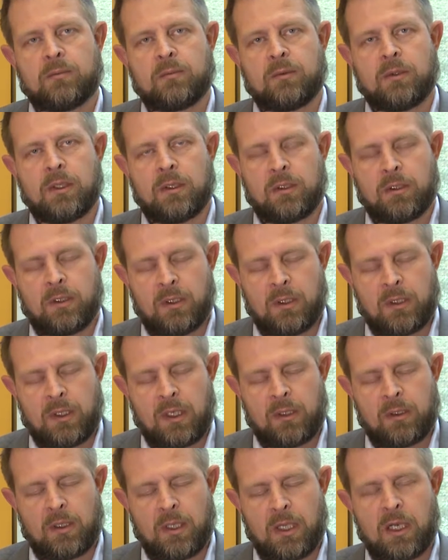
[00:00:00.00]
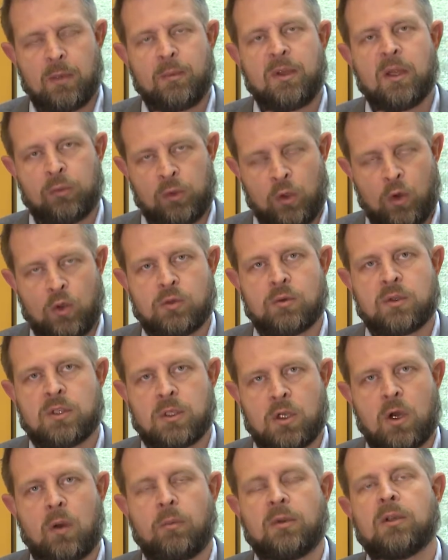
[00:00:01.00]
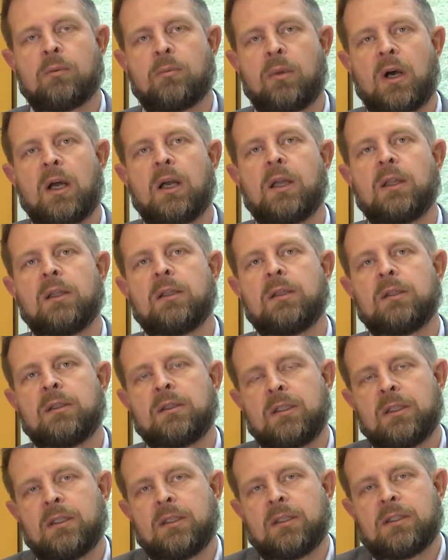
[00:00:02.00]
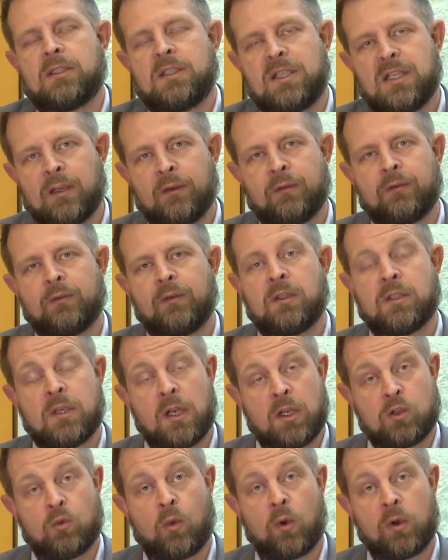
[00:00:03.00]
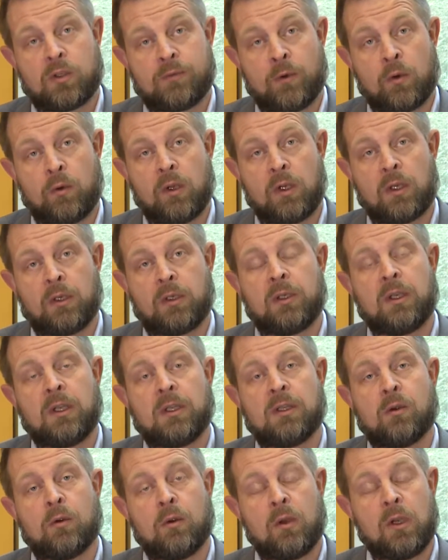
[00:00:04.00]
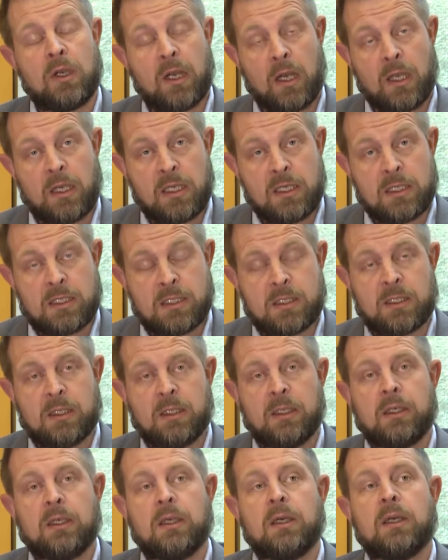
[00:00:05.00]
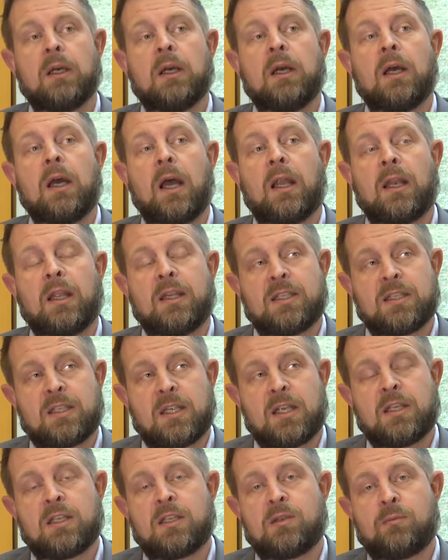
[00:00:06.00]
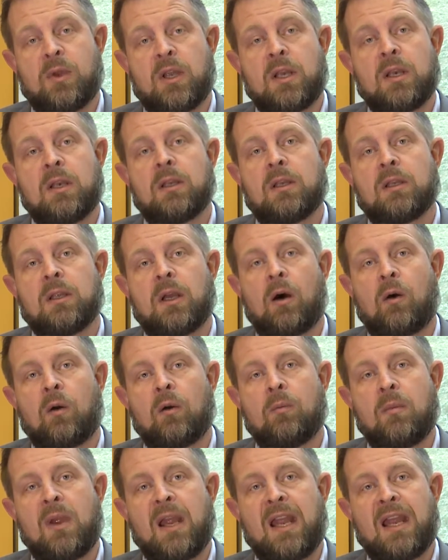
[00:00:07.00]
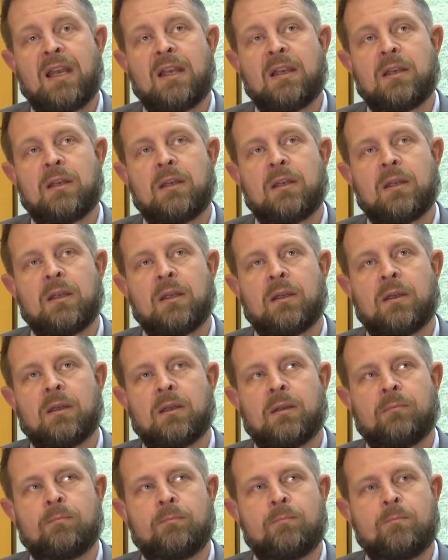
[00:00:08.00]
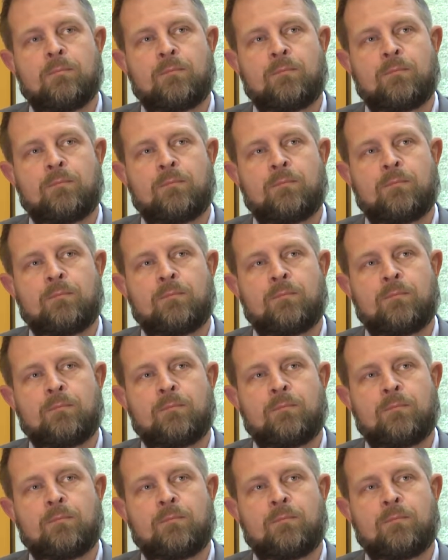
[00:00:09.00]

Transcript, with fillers: the LME approach was adopted by the GEF, International Waters Focal Area, in the early 90s and has since been our main um,